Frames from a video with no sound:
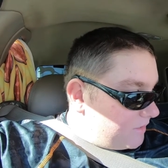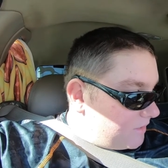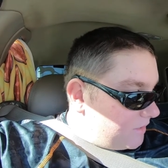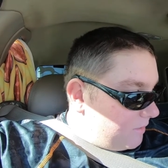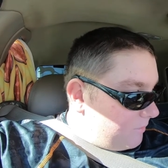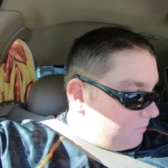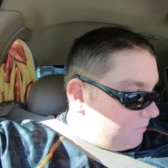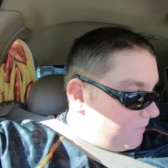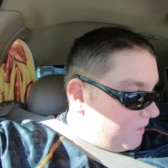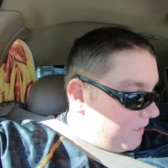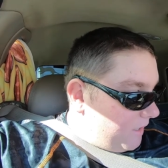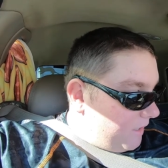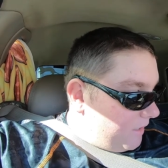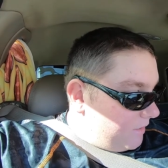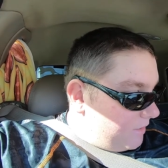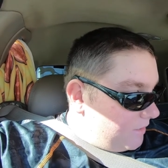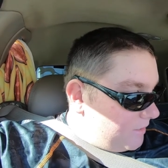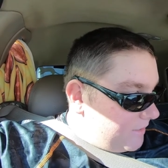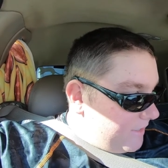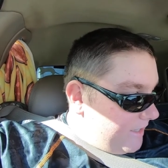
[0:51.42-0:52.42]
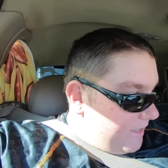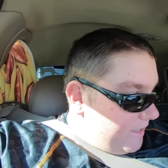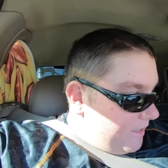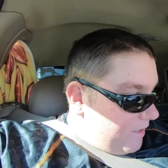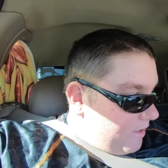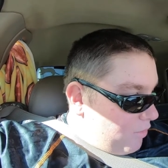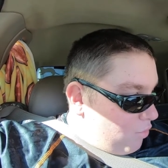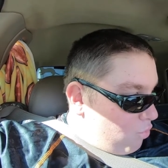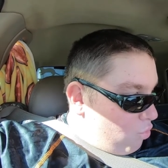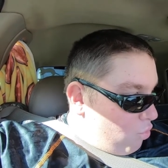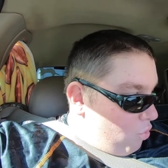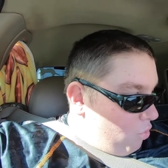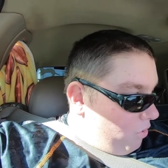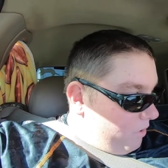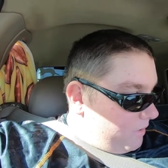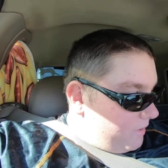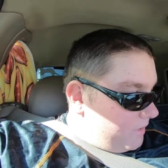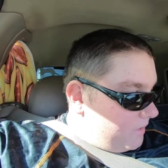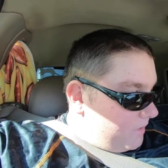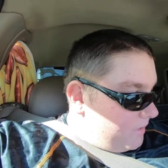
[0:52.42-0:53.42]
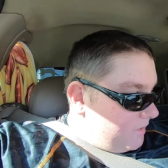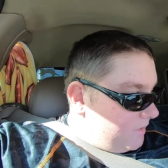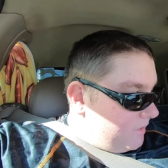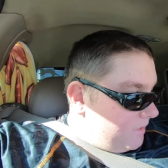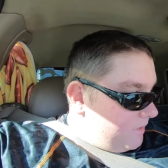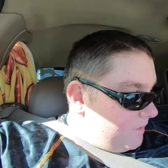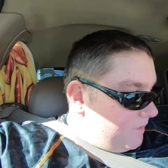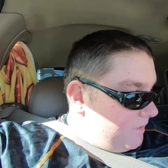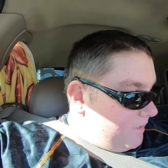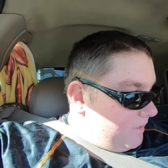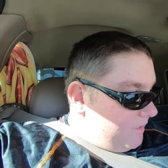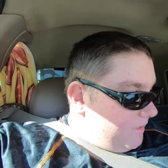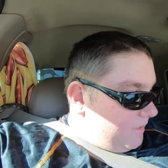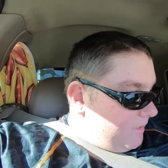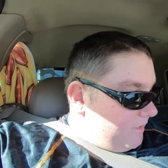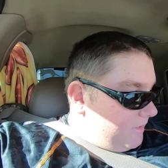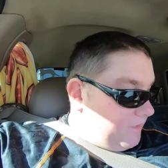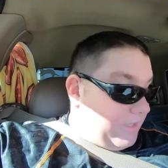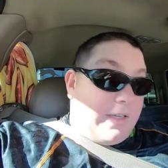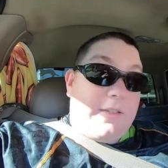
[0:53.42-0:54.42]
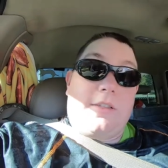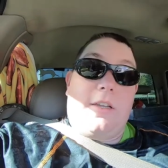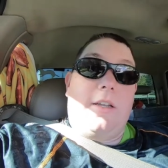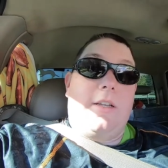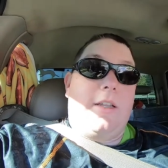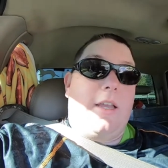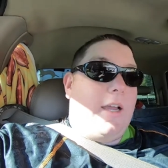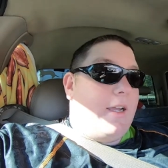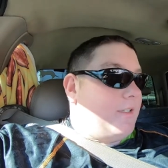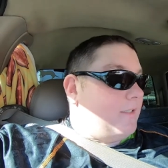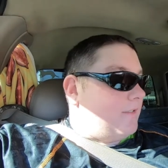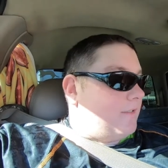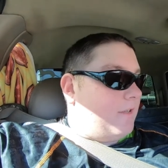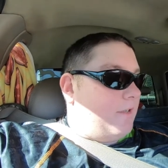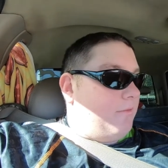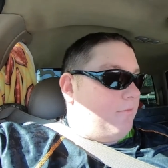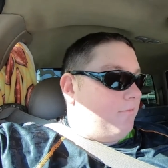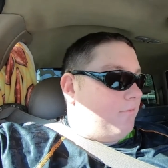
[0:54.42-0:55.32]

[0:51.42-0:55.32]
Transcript: some uh, Ooh. Sounds good, guys. So